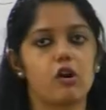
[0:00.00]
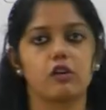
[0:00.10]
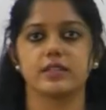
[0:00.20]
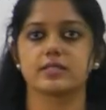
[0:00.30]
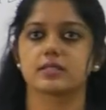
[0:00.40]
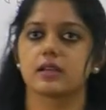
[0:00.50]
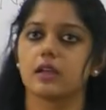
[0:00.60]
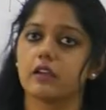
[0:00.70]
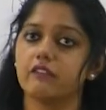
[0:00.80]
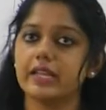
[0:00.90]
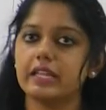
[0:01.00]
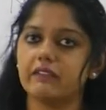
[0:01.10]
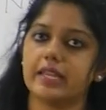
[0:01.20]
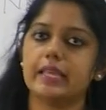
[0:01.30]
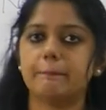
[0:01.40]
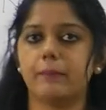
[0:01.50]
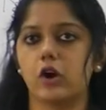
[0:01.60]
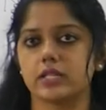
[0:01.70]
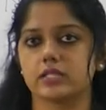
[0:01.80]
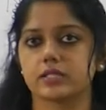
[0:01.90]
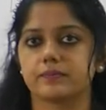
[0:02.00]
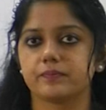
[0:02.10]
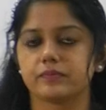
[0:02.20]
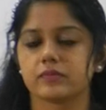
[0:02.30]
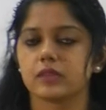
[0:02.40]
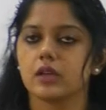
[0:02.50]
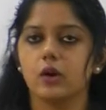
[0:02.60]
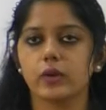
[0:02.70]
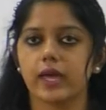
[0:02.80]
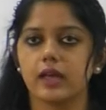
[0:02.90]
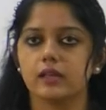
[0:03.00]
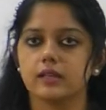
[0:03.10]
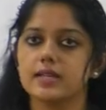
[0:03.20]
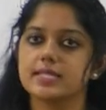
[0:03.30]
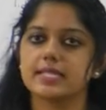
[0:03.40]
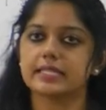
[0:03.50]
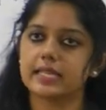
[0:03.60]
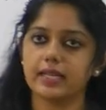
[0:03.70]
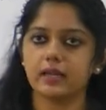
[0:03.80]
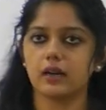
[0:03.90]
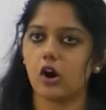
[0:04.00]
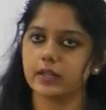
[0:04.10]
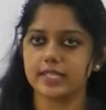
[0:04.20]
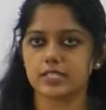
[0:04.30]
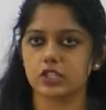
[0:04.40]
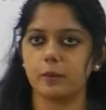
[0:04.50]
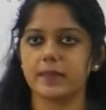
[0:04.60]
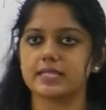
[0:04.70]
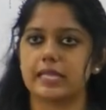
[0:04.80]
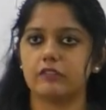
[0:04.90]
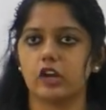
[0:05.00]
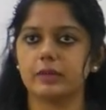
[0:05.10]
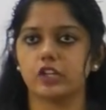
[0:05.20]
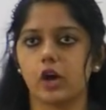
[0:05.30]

dolphins. Very, very important. Okay, is it clear? All these topics, environment